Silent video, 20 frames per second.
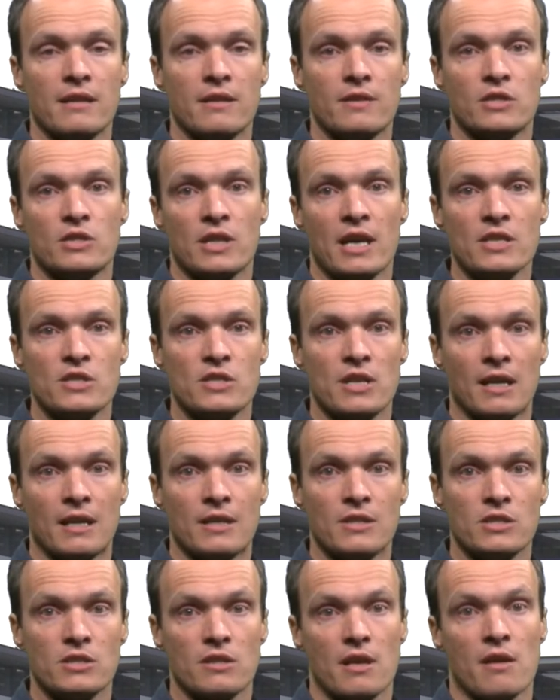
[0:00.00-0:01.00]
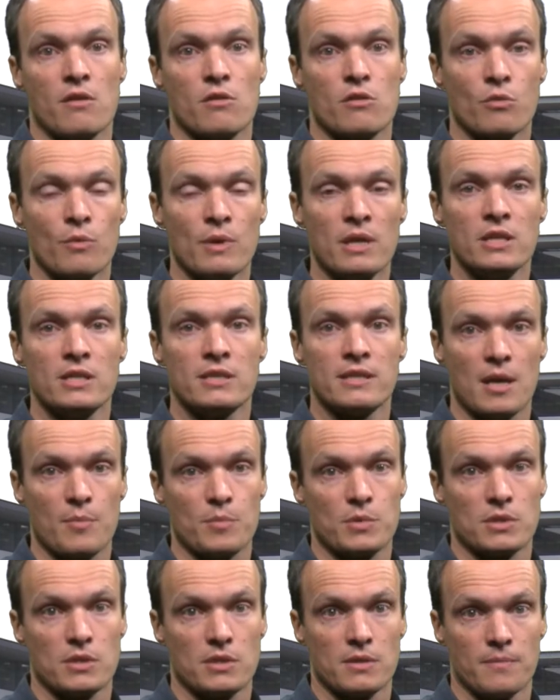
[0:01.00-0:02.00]
a design challenge in three
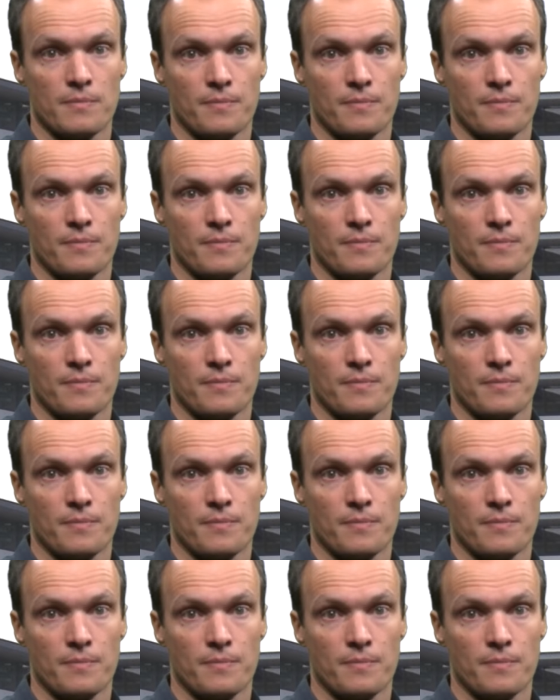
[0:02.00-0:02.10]
steps.